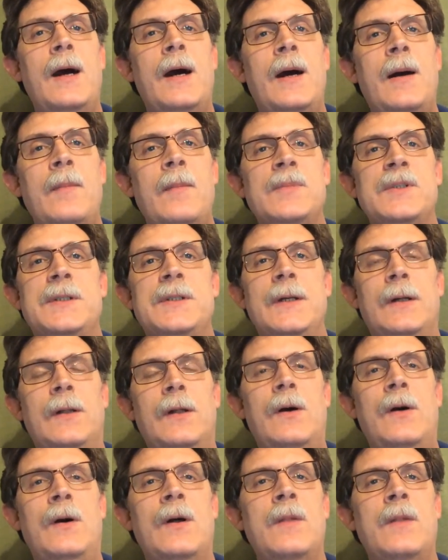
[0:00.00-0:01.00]
I'm still
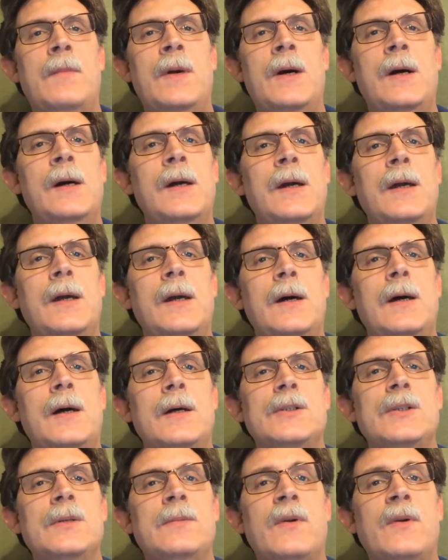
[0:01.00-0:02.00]
on my
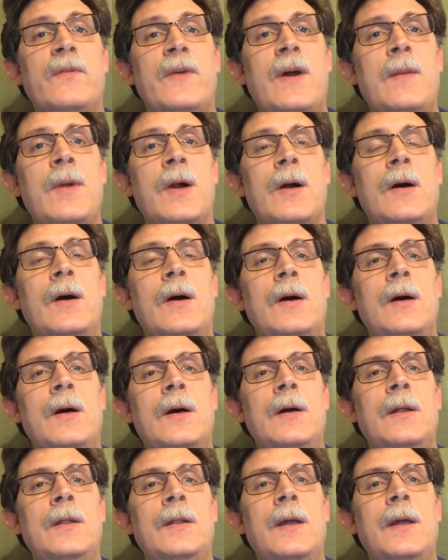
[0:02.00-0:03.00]
Super
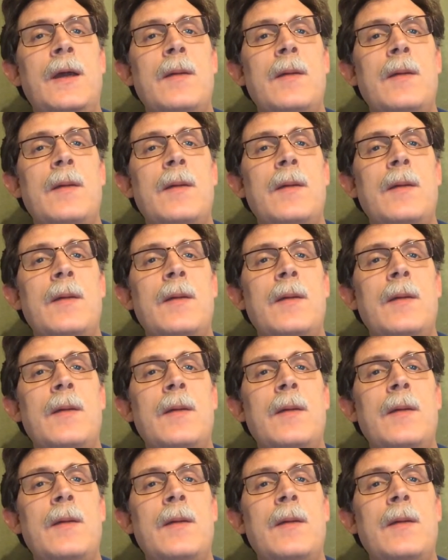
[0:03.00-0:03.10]
Famicom